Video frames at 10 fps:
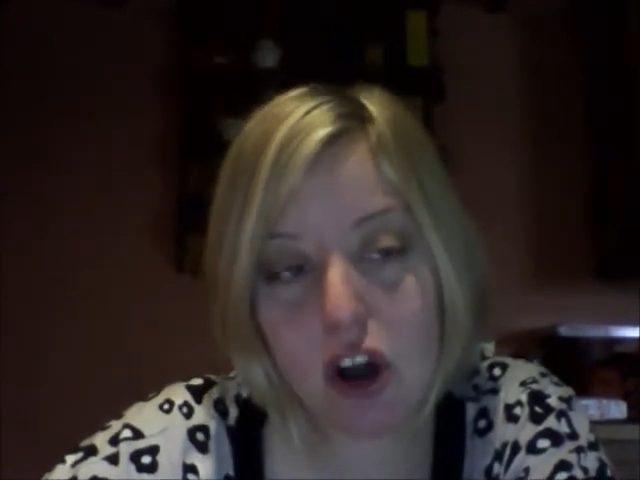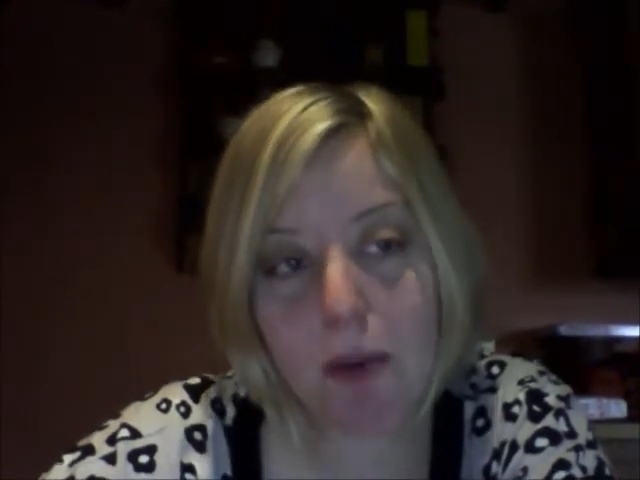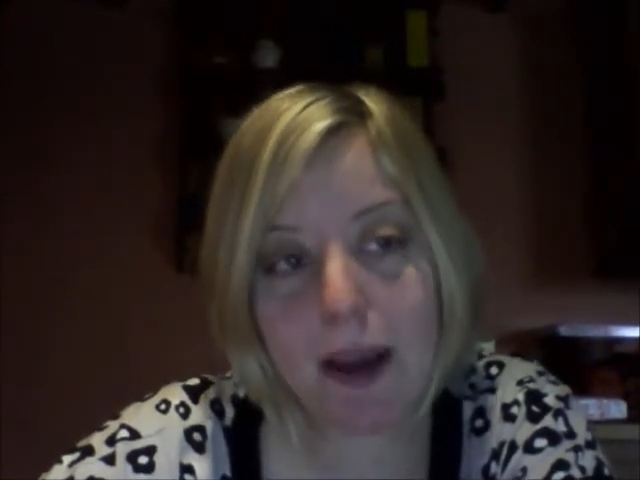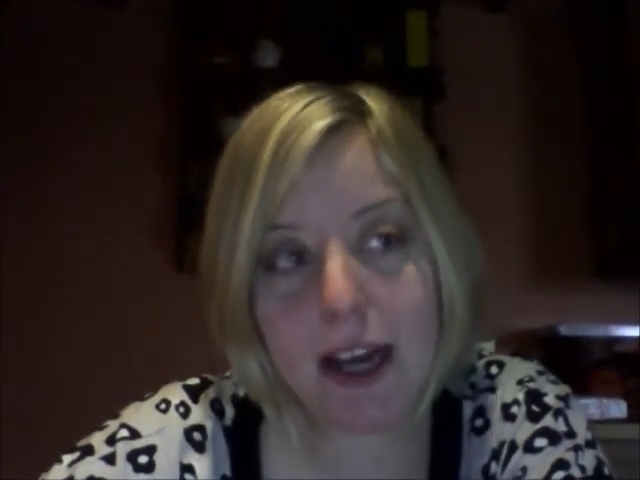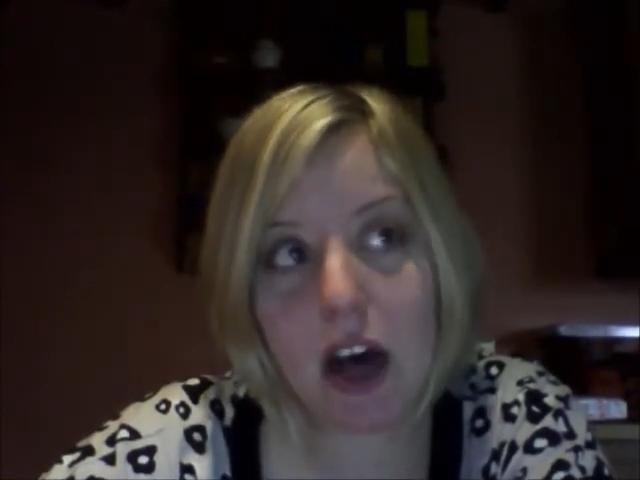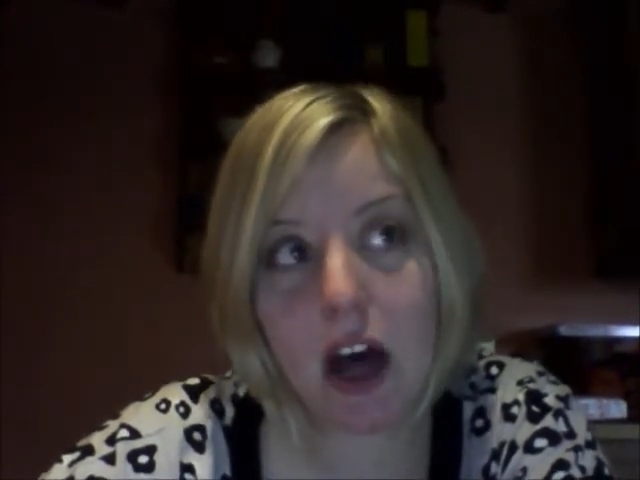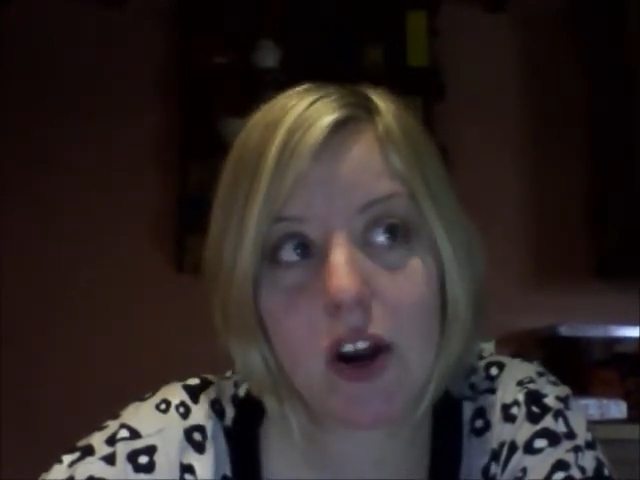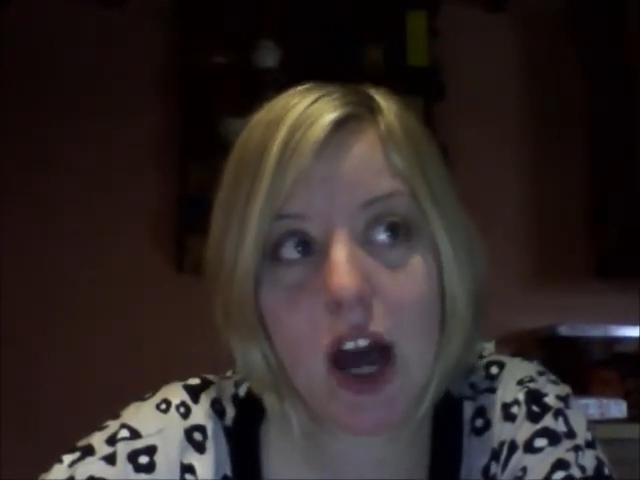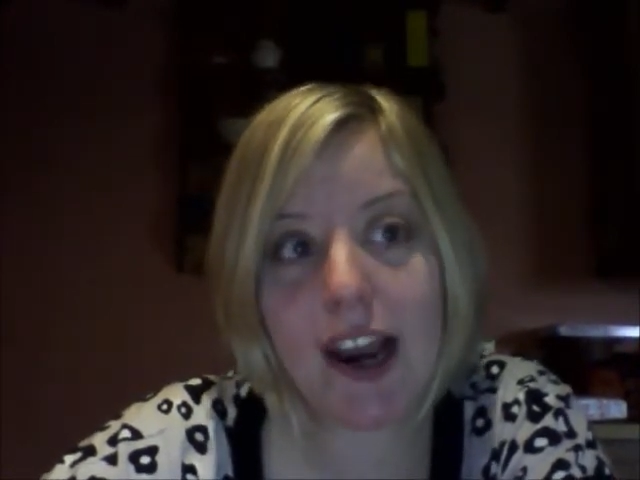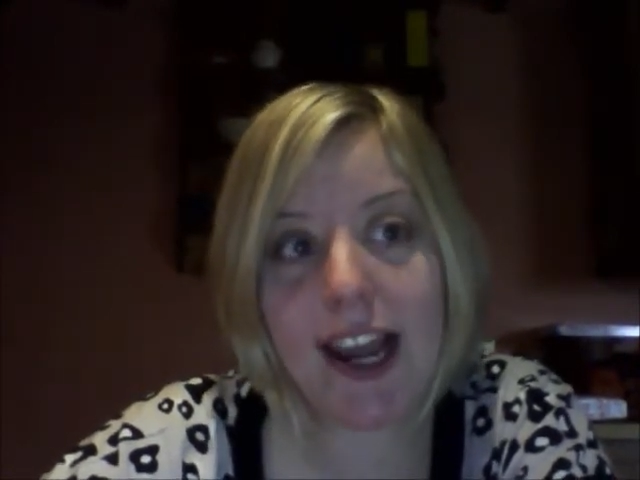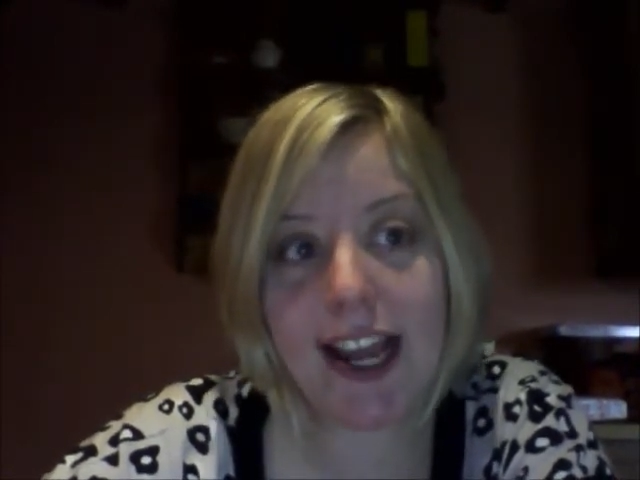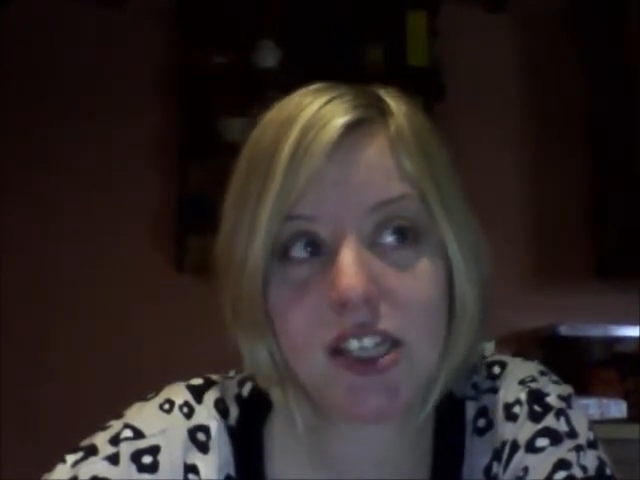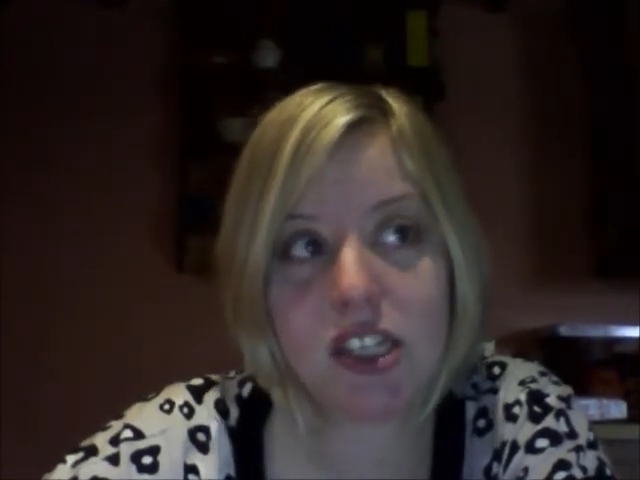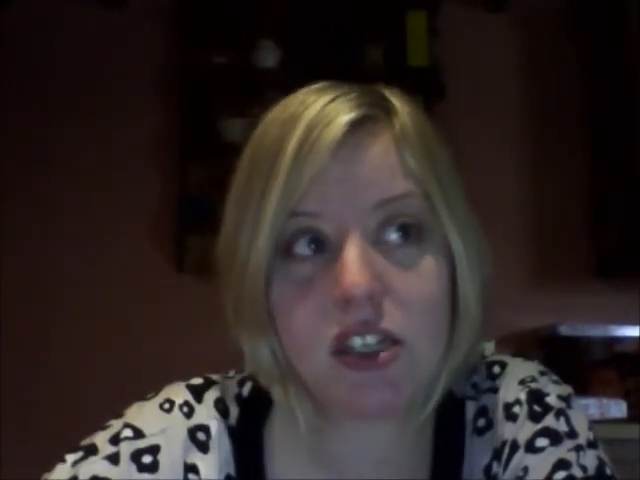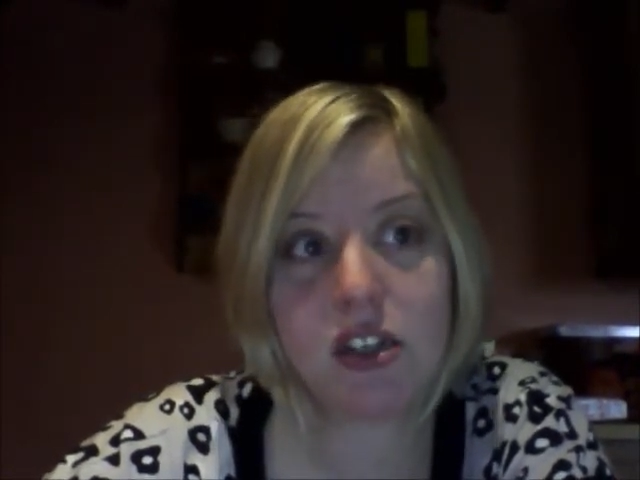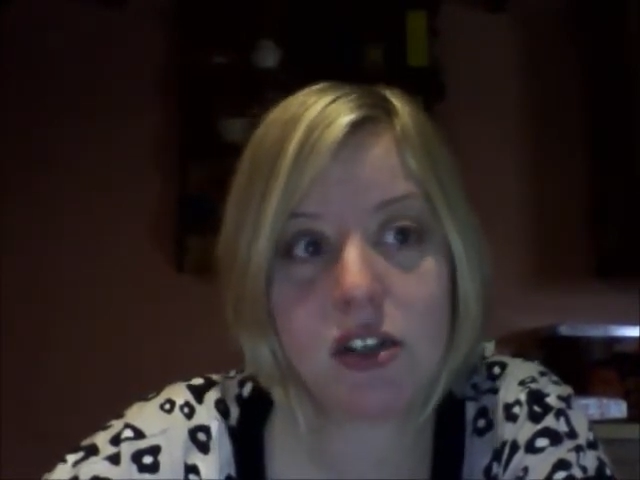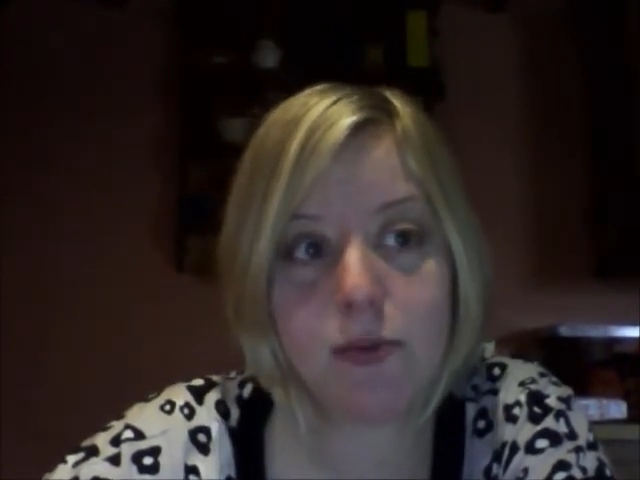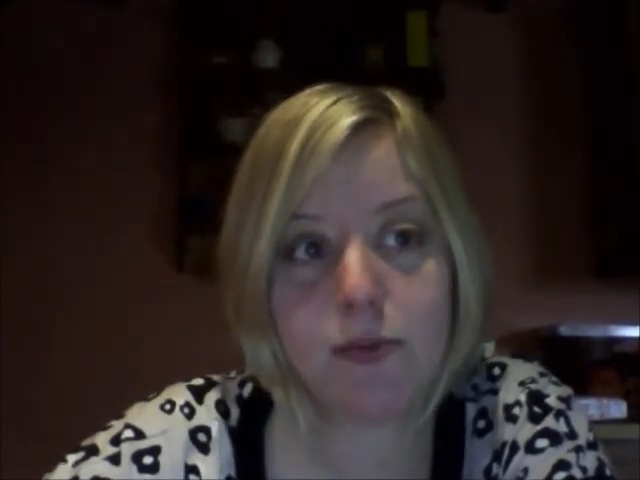topic on our list.